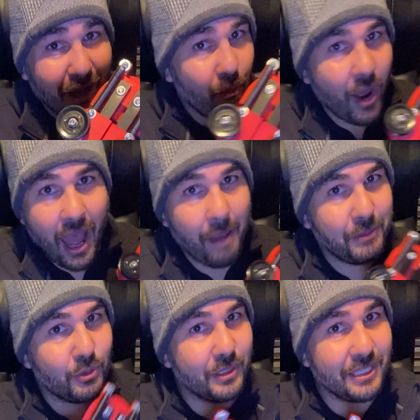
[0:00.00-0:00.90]
And what
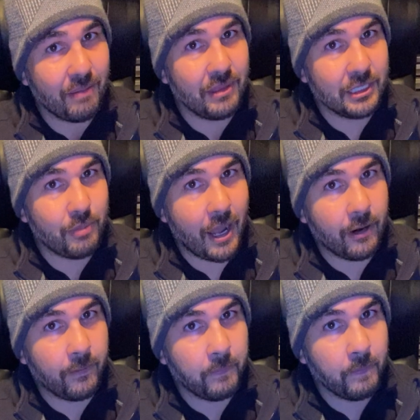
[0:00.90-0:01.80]
happens when something's
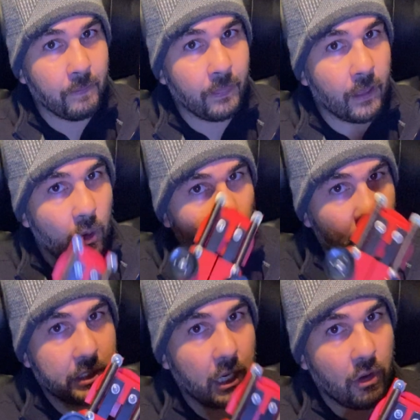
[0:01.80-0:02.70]
better? It will
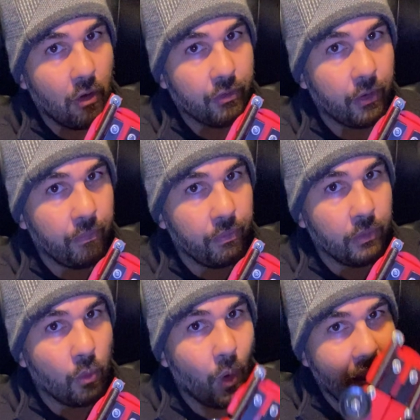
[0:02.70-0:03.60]
take over.
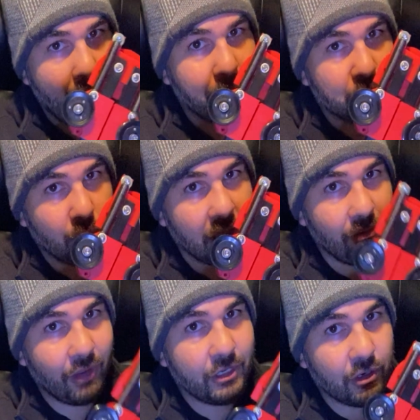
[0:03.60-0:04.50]
What happens when the
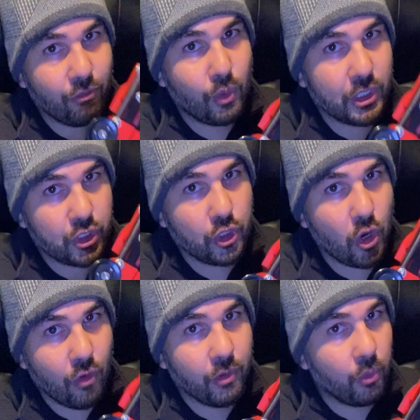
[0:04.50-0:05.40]
inventor of what took
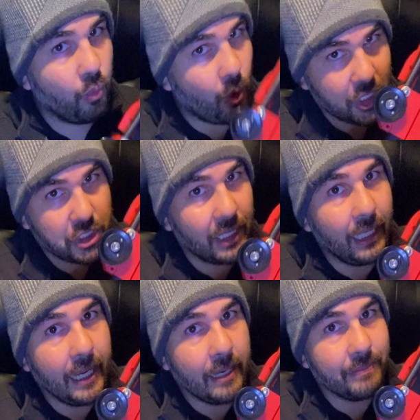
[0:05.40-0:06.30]
over, watch the
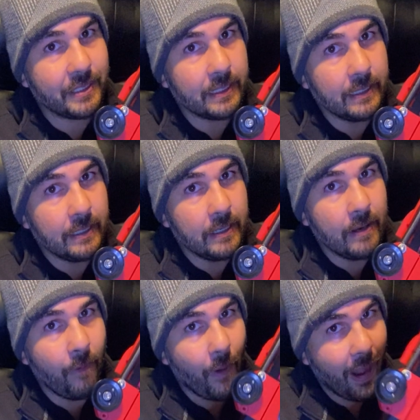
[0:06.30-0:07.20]
claims,
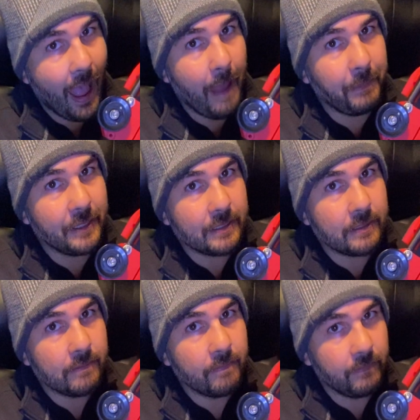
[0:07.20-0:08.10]
what
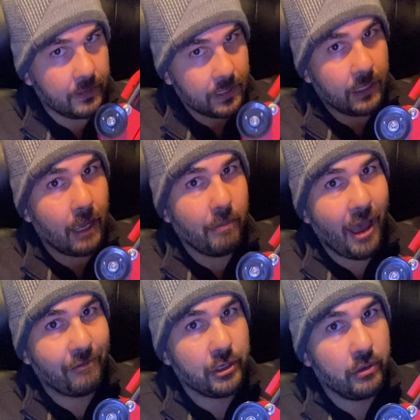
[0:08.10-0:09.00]
happens? It's gonna come
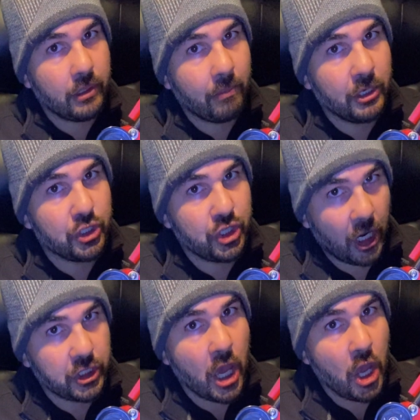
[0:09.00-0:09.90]
after you, and I'm gonna
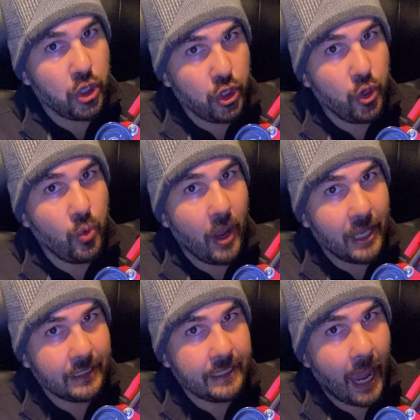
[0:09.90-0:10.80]
shut you
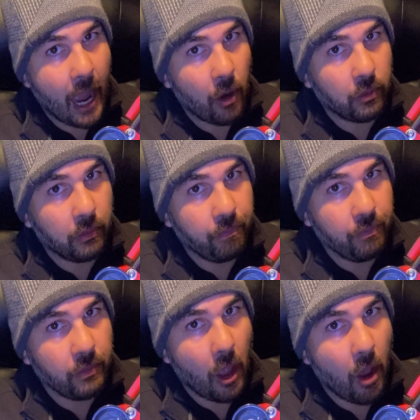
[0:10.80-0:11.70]
down,
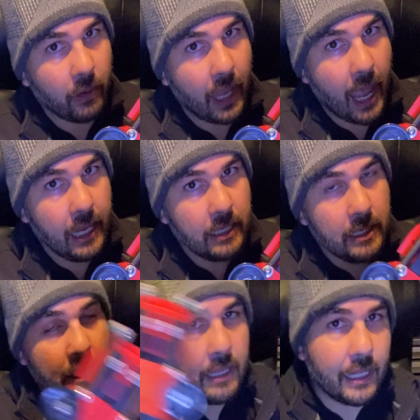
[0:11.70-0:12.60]
okay?
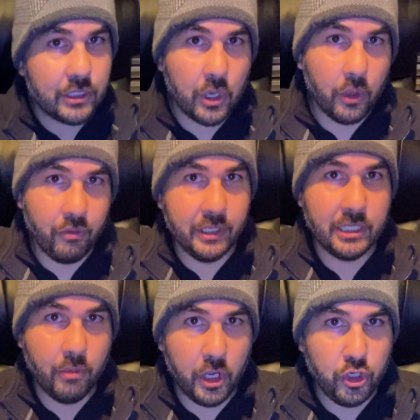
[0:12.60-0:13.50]
That's the only
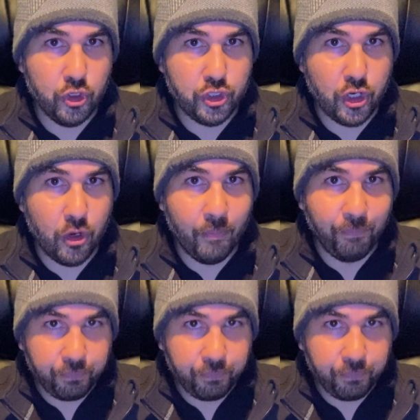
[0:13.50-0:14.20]
reason I'm on YouTube.